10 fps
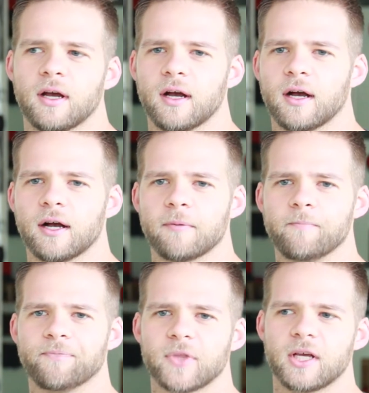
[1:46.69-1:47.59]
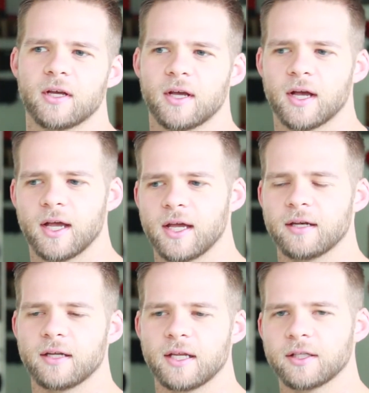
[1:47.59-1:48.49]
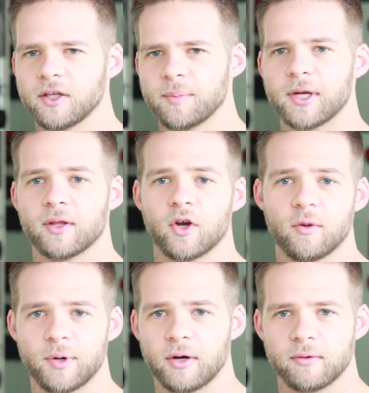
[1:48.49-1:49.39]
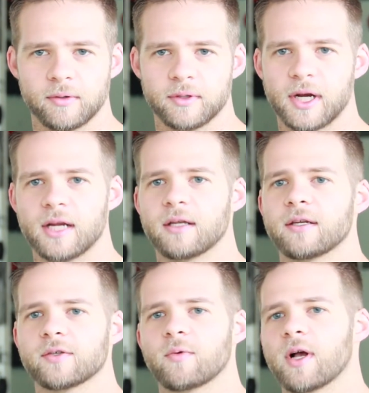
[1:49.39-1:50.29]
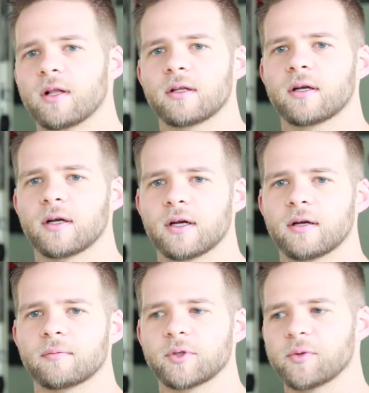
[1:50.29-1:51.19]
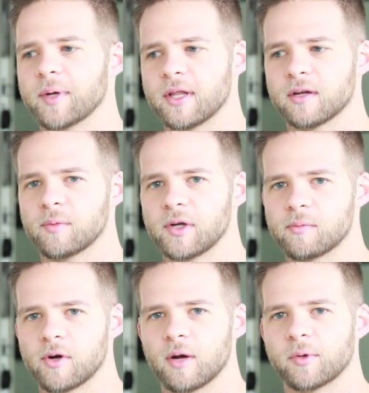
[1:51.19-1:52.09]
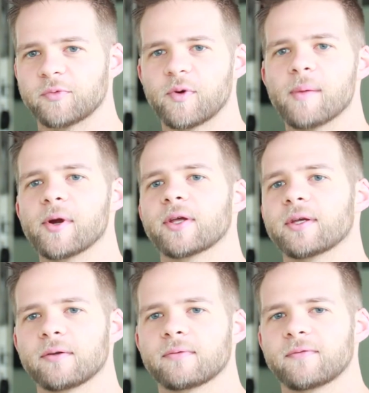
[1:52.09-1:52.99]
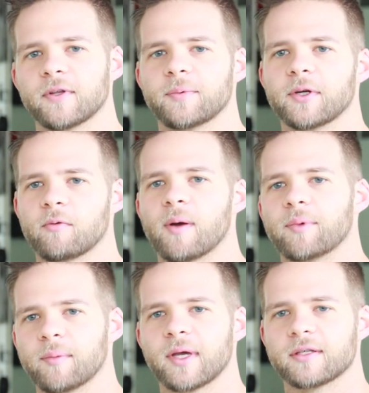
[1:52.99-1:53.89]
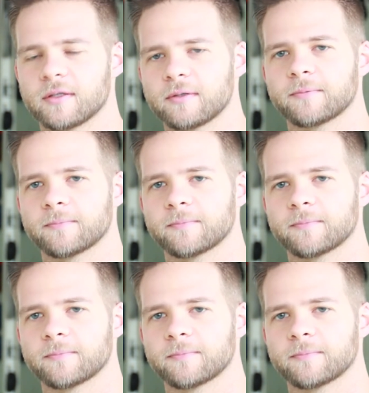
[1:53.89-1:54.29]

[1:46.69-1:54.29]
And a little bit of the Kobudo that I did as well, a little bit of the Kabrika Brong, but it's primarily Filipino weapon based.